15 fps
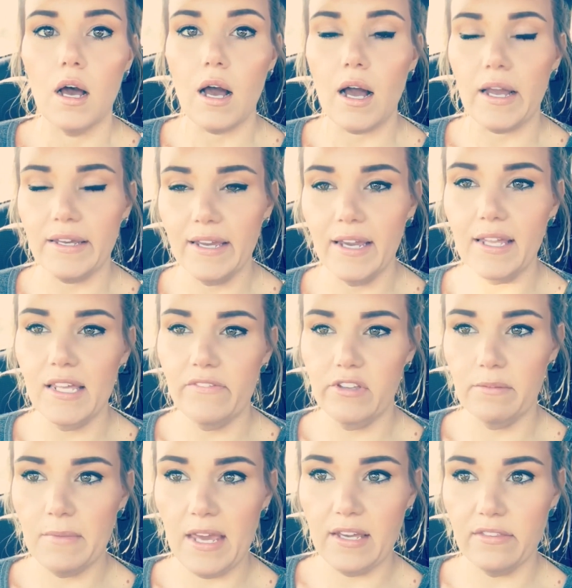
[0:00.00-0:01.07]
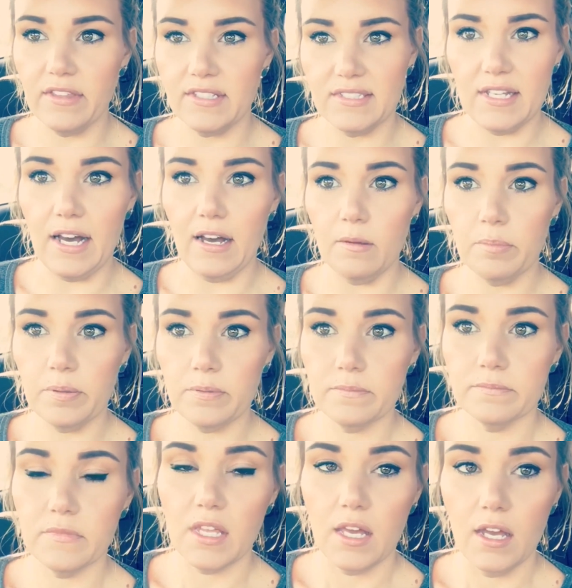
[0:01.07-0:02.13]
I can't even make this up.
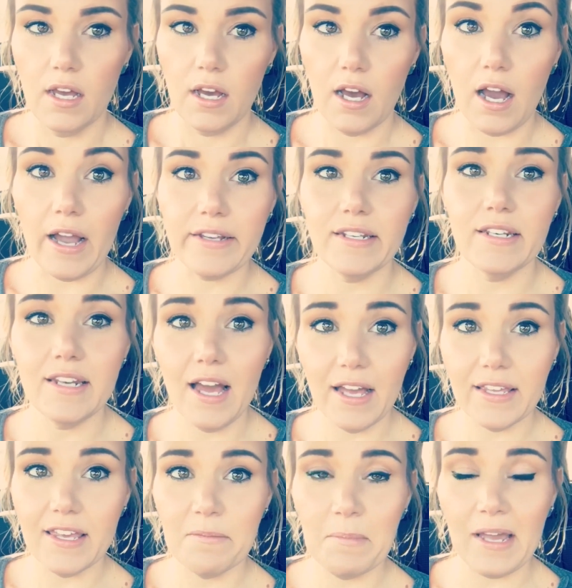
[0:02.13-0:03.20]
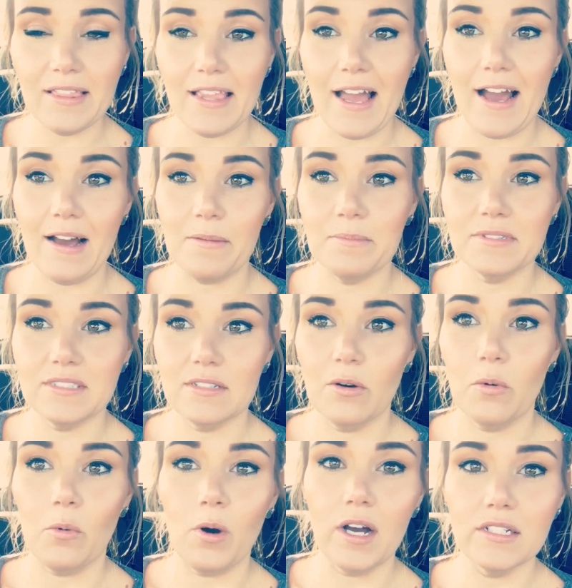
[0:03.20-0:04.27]
I did not get my labs
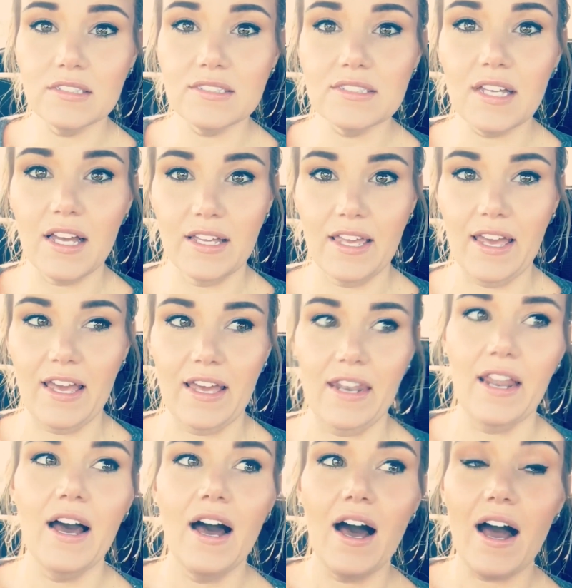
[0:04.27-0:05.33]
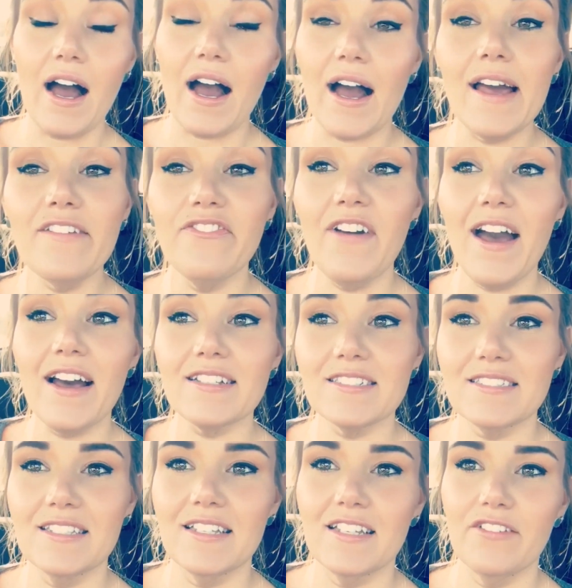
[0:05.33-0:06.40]
once again. I
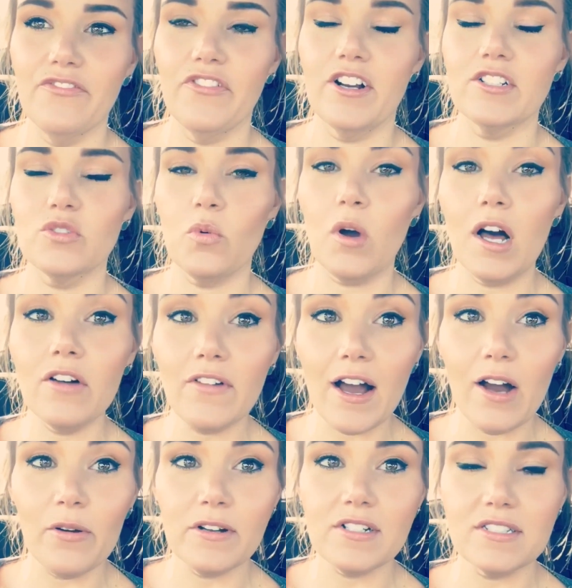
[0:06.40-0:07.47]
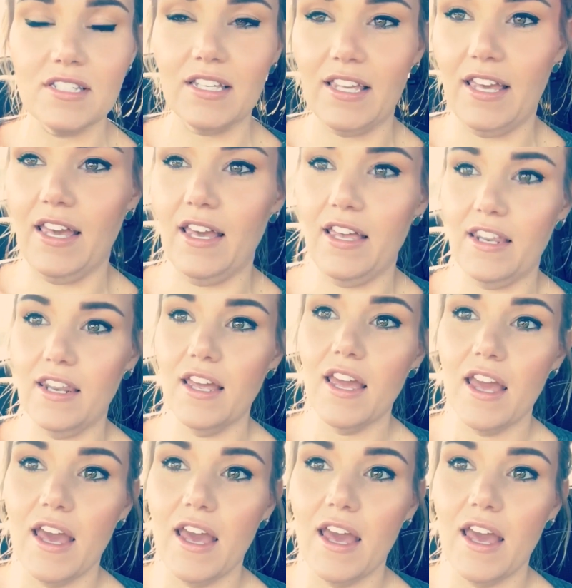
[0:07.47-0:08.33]
fasted for 12 hours again